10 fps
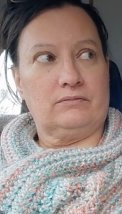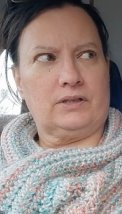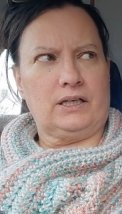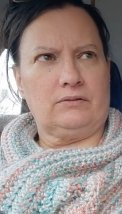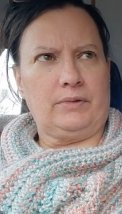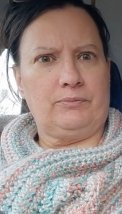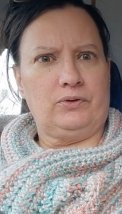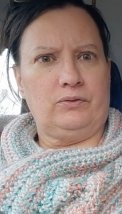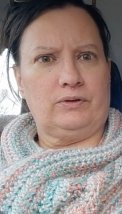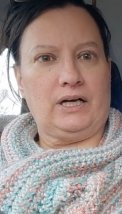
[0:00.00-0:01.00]
Cotton
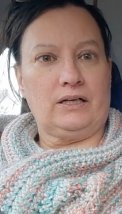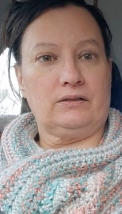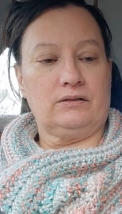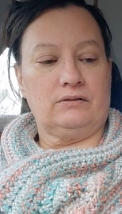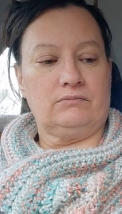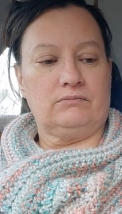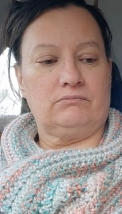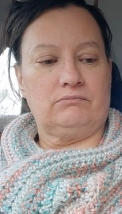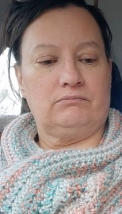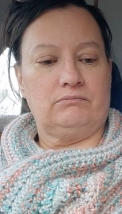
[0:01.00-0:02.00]
bamboo? Cotton.
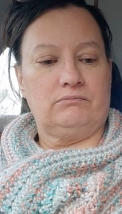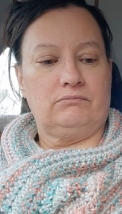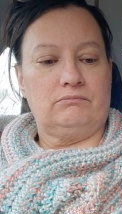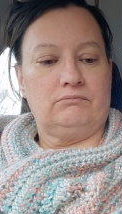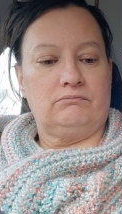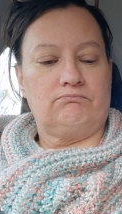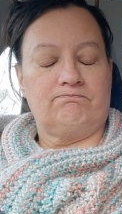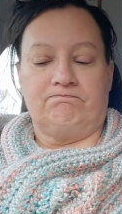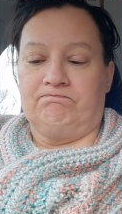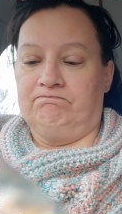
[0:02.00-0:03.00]

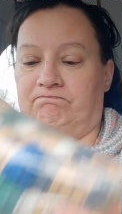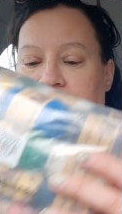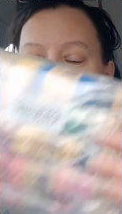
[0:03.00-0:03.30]
Mm.